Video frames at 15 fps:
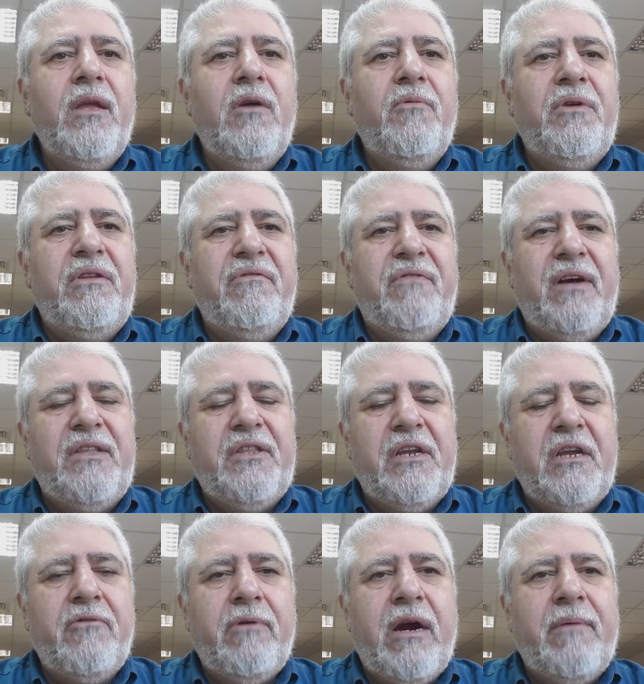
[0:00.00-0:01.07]
we define the
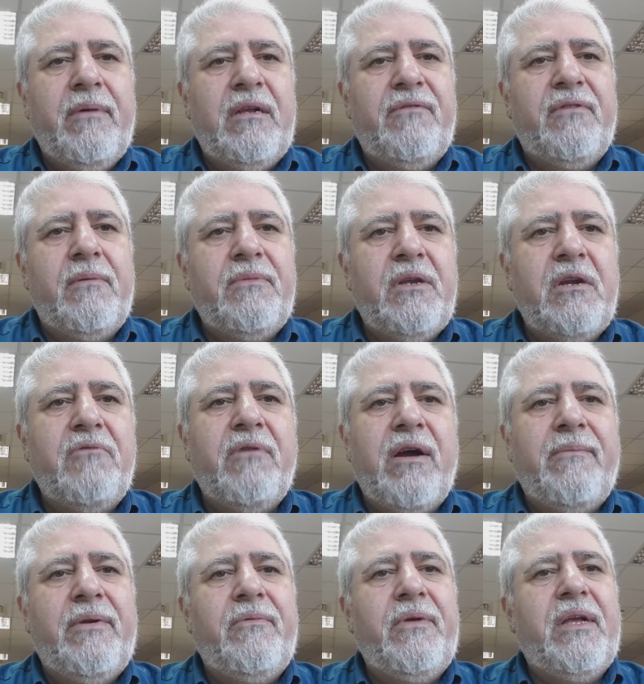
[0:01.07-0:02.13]
requirement. From the
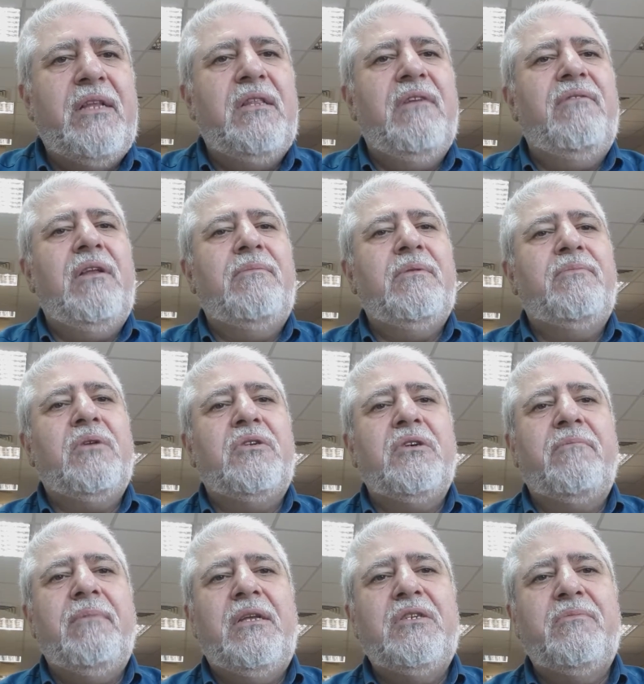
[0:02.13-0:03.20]
requirement, we can develop the
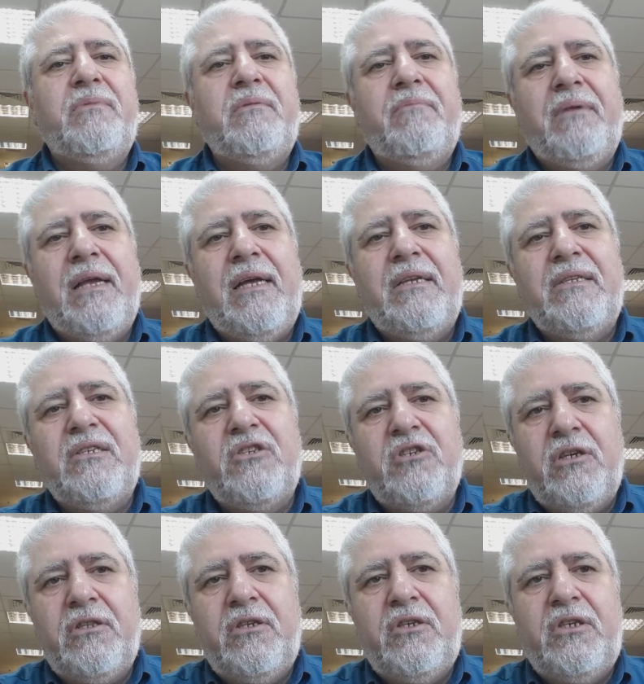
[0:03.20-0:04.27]
project management plan and
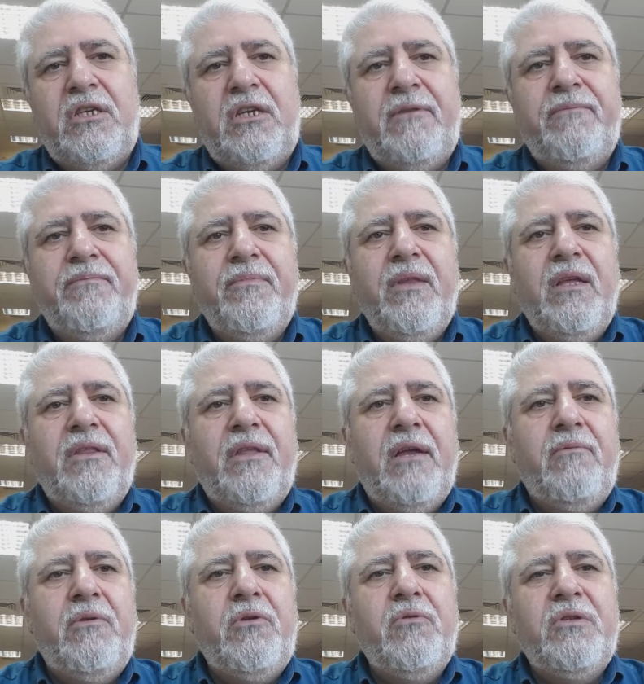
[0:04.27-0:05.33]
strategy.
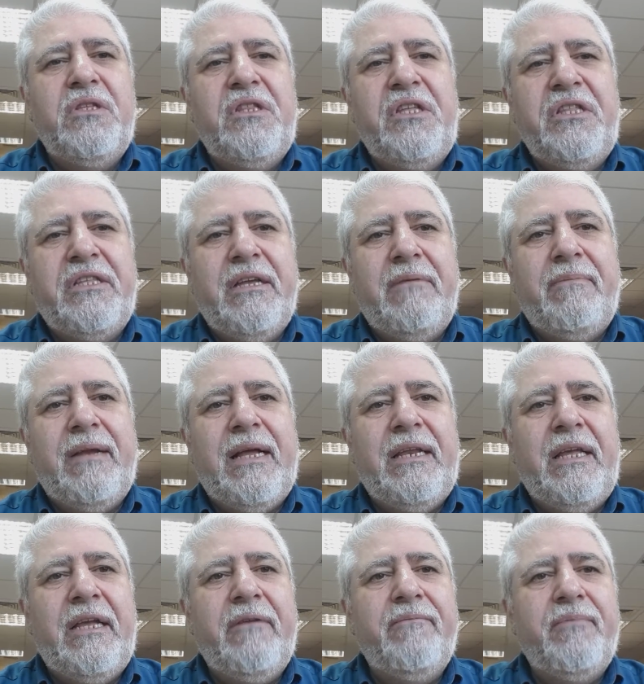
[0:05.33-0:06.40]
Then we do the detailed
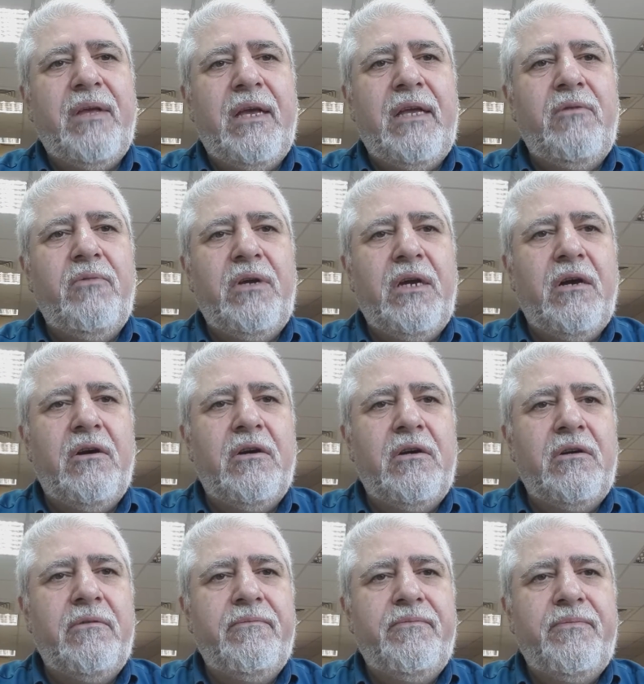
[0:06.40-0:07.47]
planning, and we
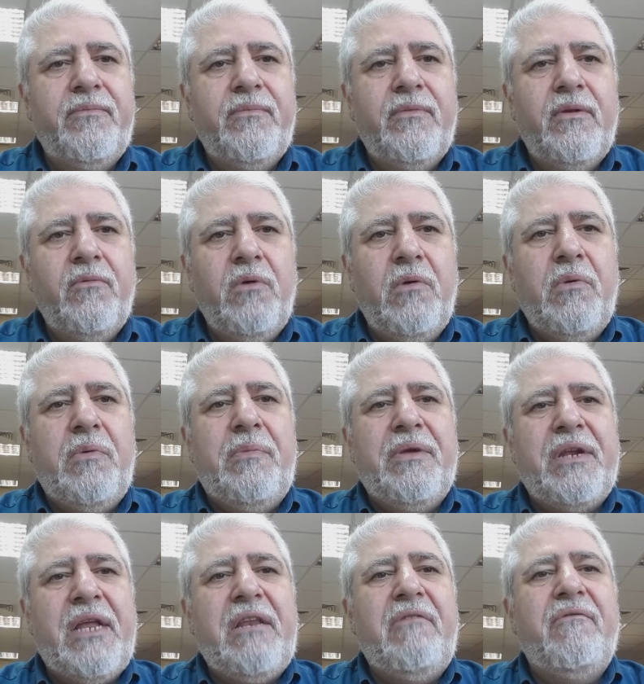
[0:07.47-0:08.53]
would
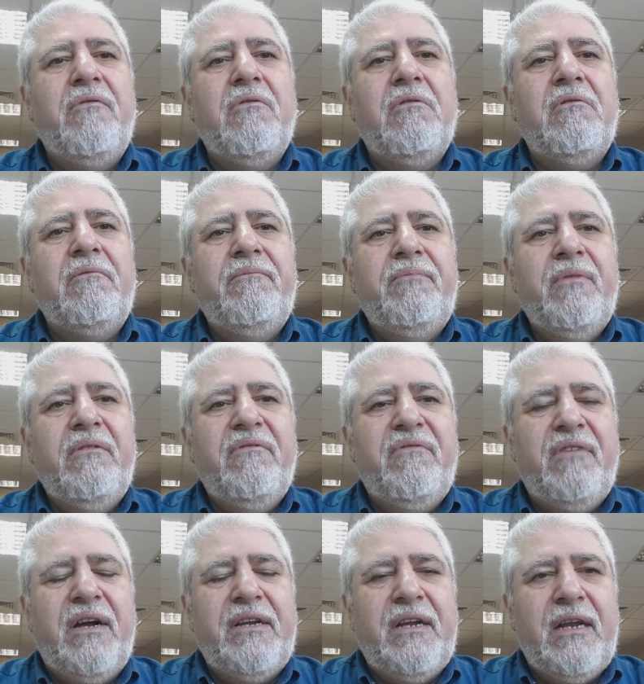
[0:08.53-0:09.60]
be ready for
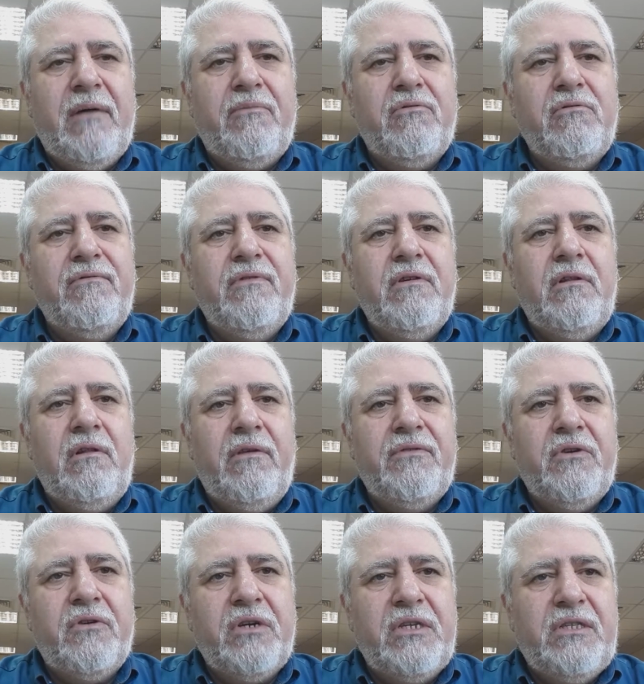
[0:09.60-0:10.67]
final approval of
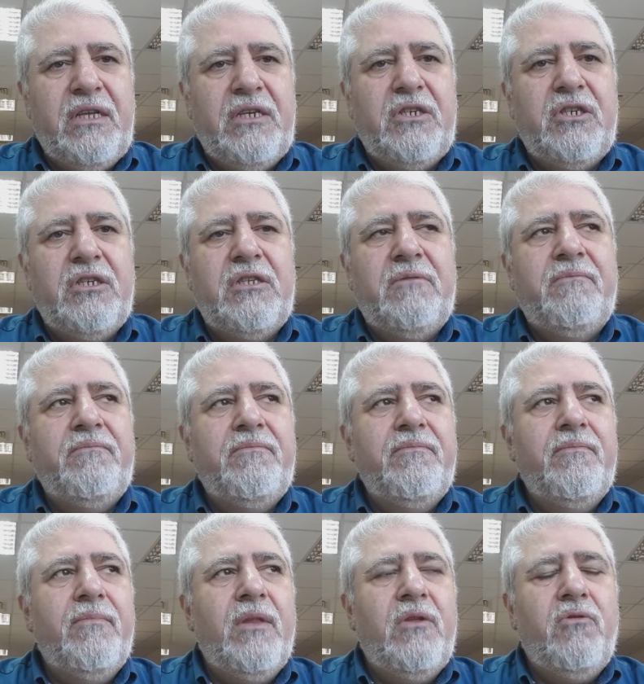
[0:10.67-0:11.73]
the organization
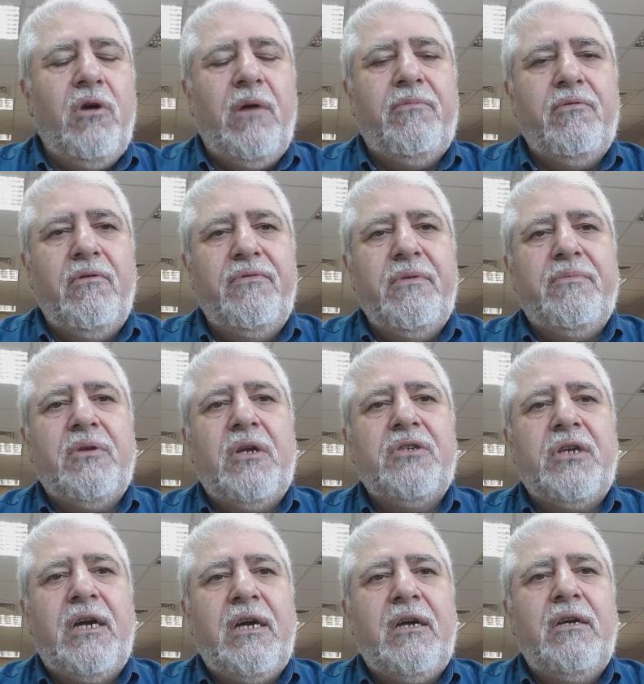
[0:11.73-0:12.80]
to approve the
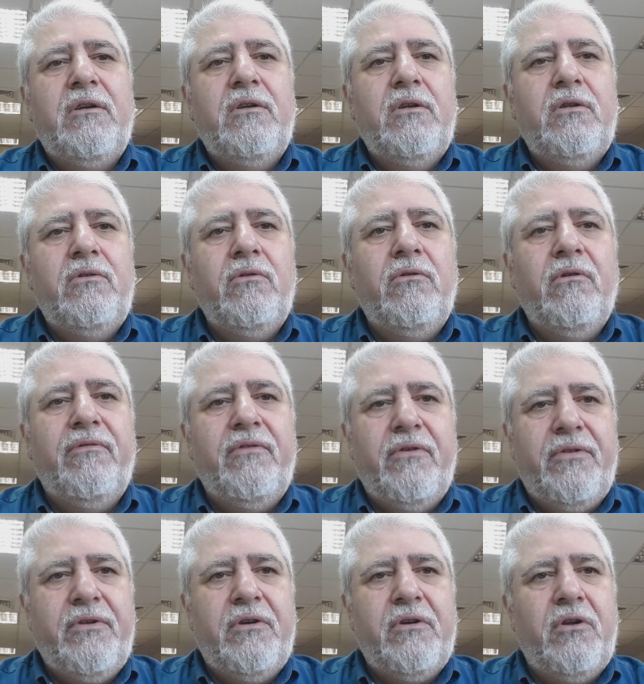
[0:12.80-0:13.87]
project to go
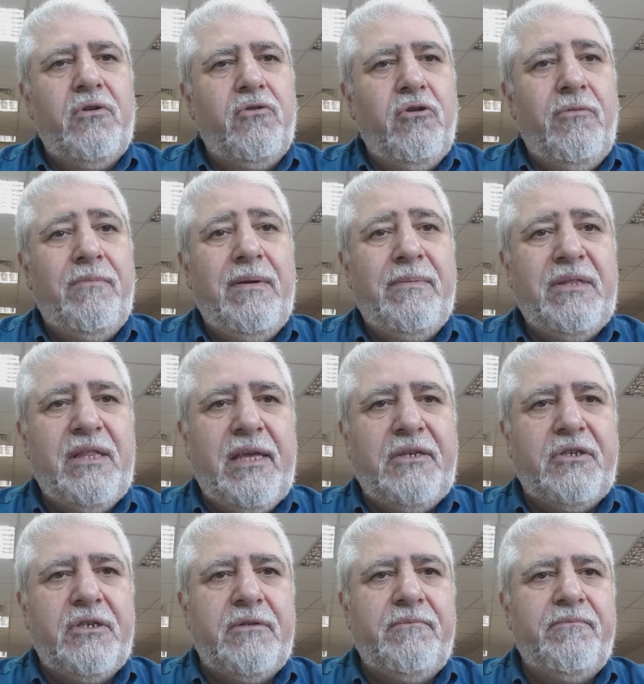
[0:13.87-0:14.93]
further into
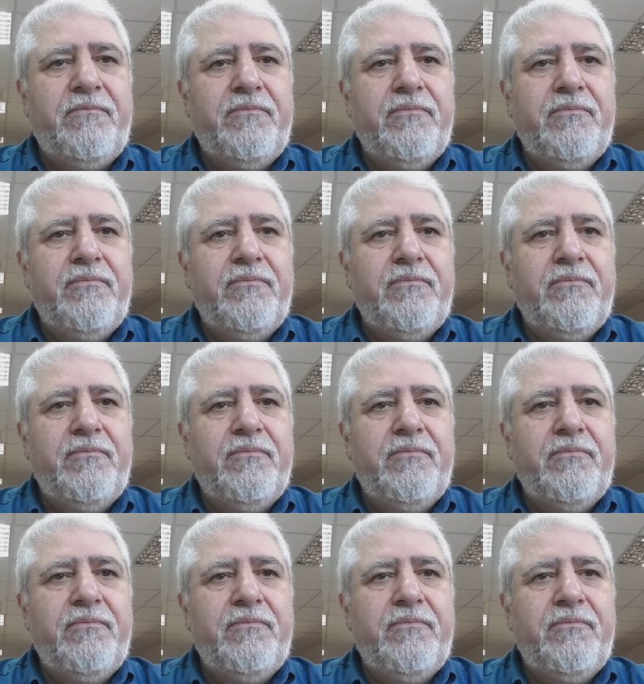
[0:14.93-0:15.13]
implementation.